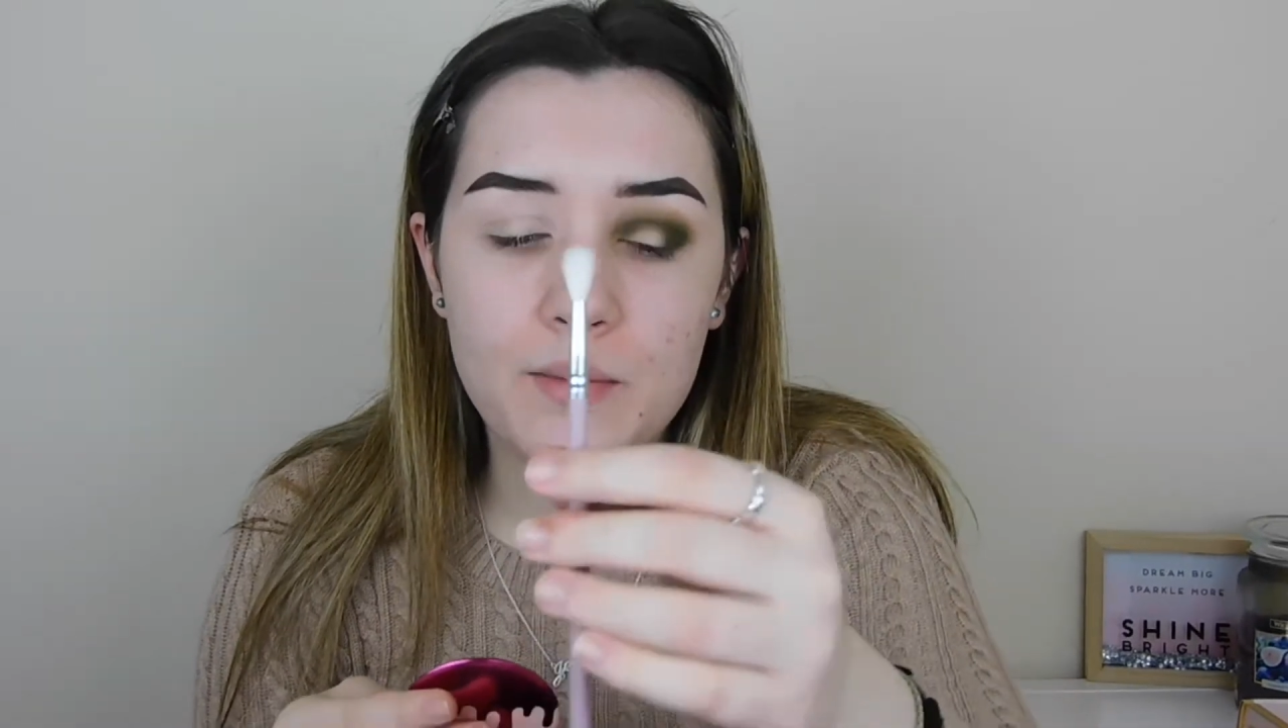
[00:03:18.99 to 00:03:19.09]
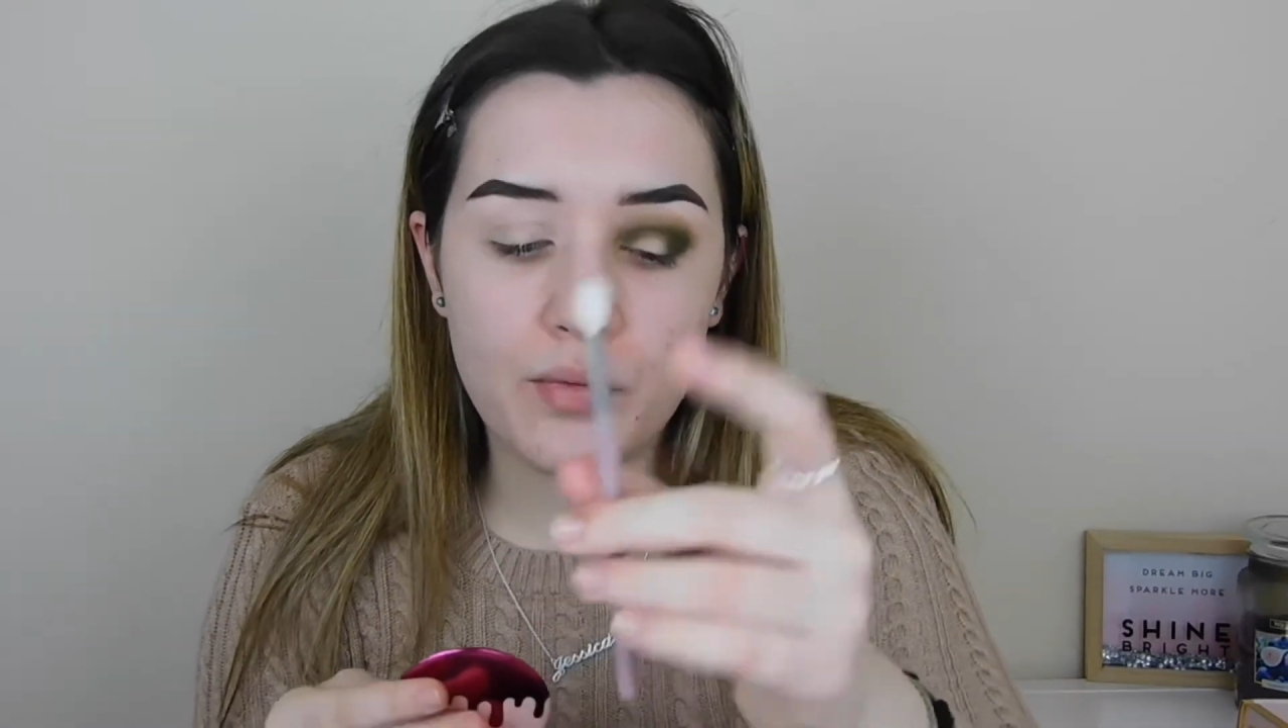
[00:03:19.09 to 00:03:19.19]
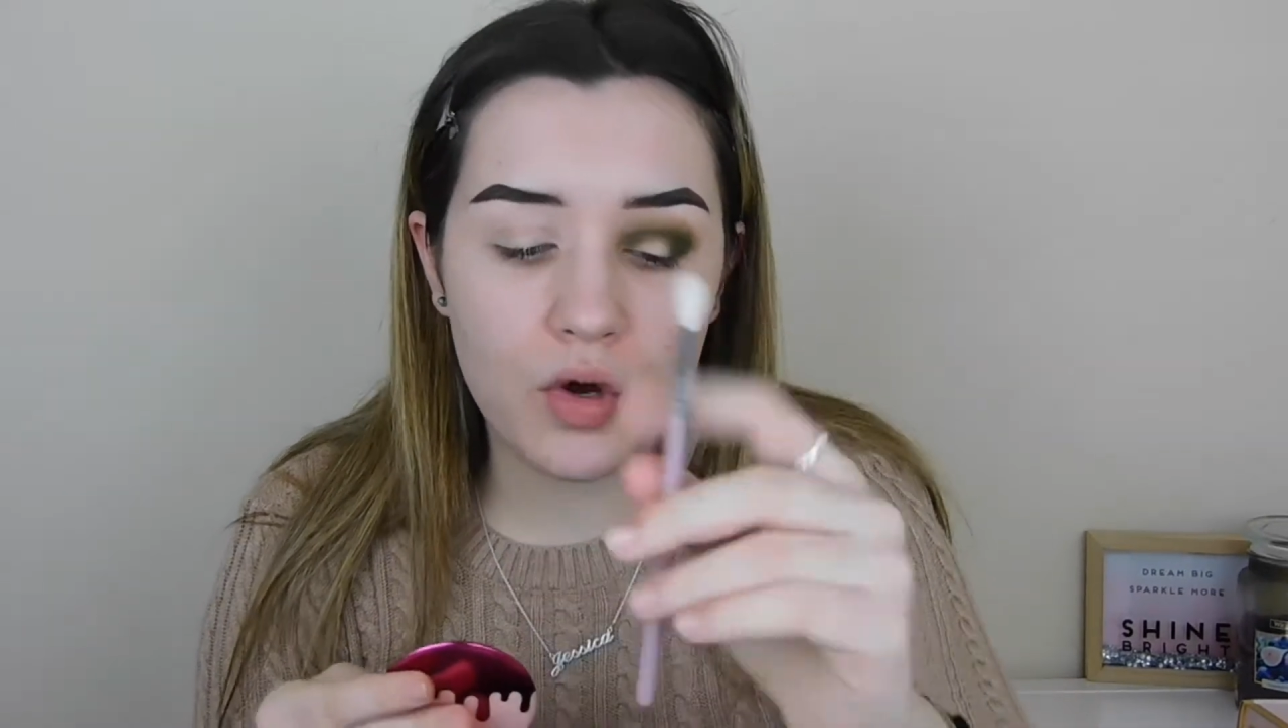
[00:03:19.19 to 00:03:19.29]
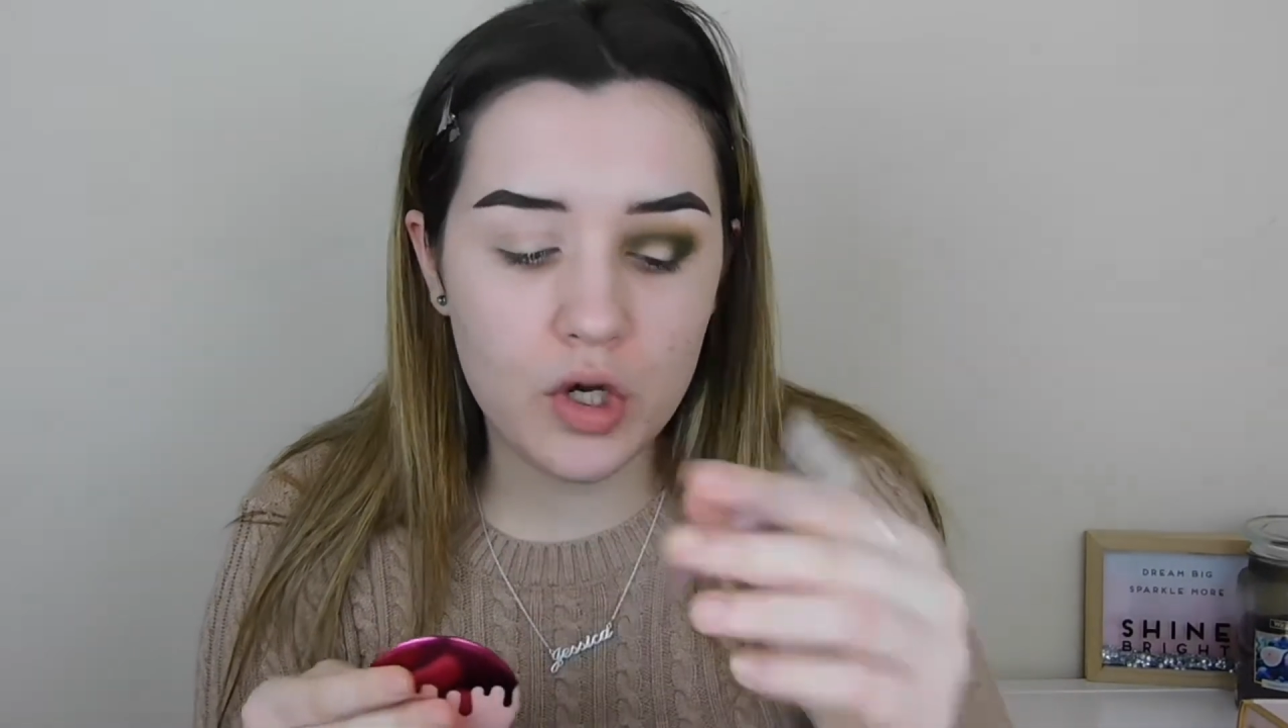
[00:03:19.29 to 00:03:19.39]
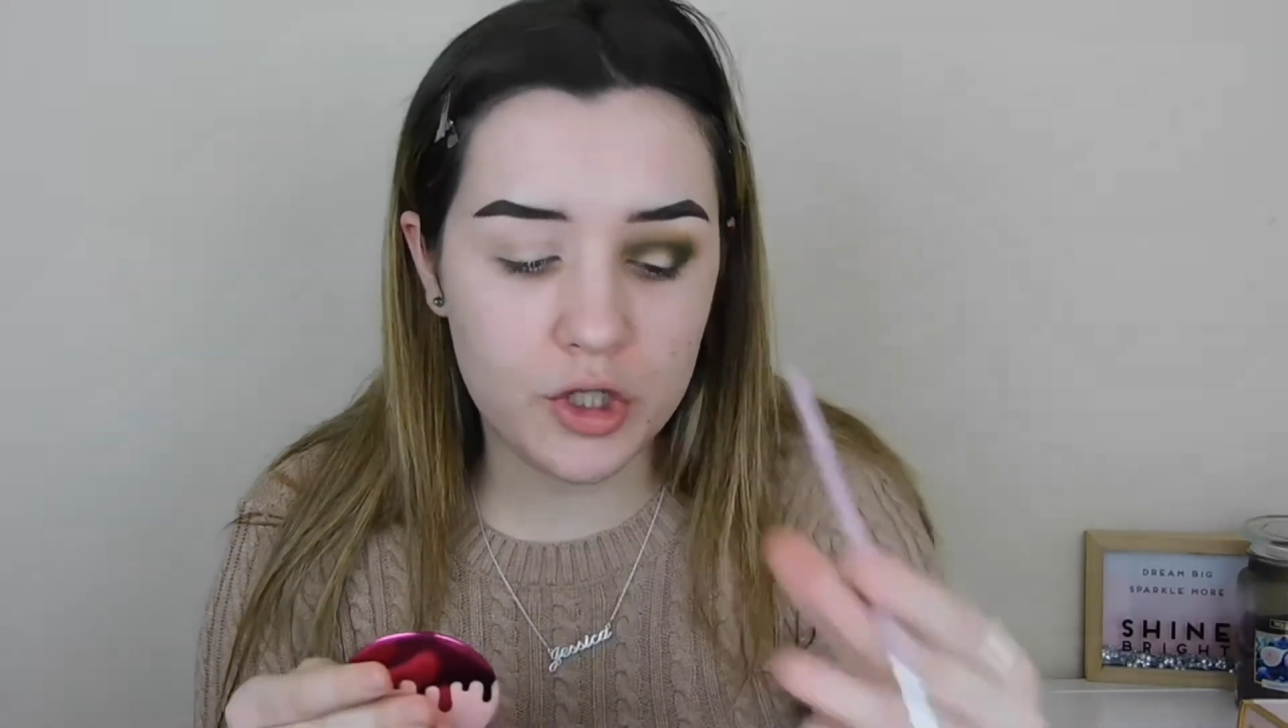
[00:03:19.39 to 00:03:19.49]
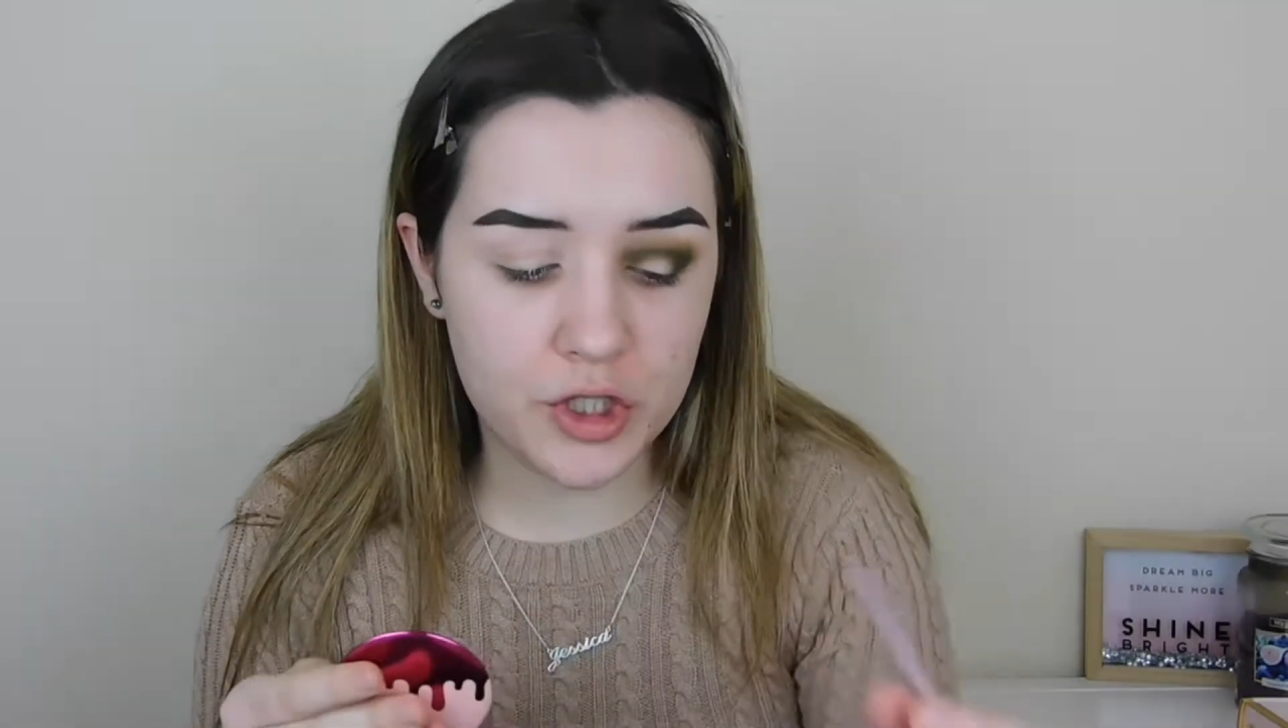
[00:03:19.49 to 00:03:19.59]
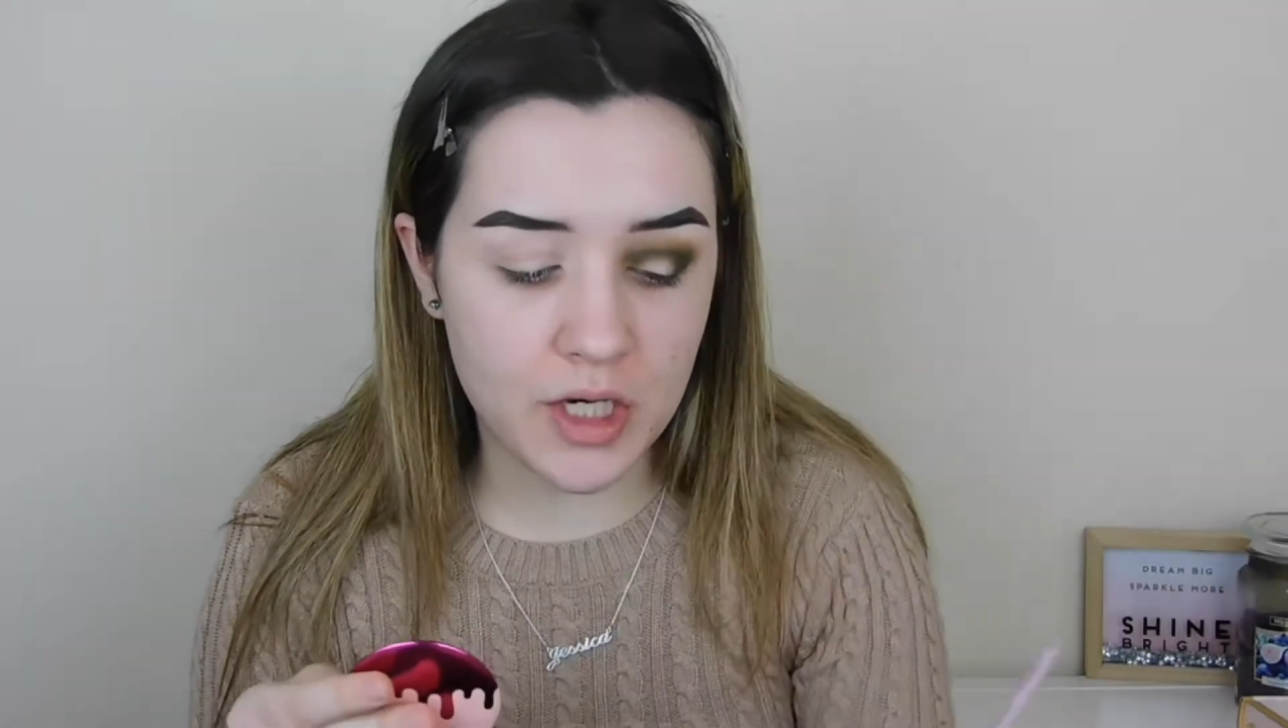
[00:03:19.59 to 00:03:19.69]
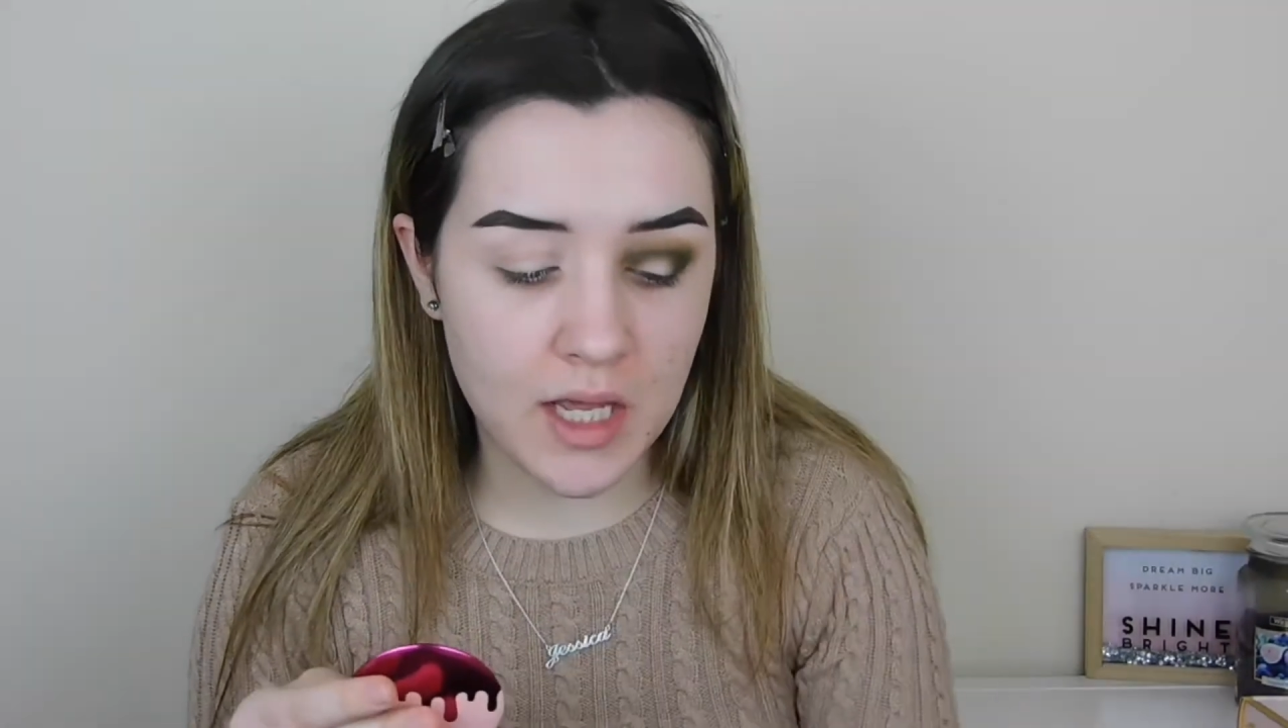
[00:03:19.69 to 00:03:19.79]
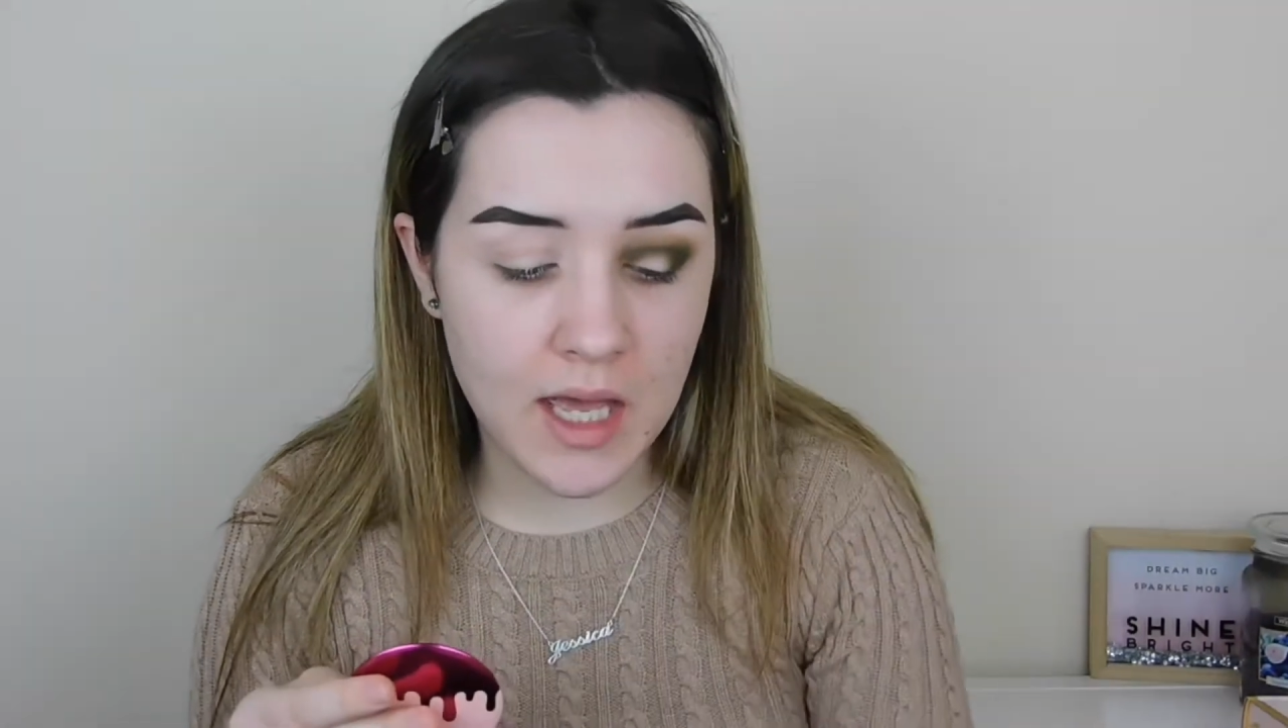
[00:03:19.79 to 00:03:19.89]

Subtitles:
brush.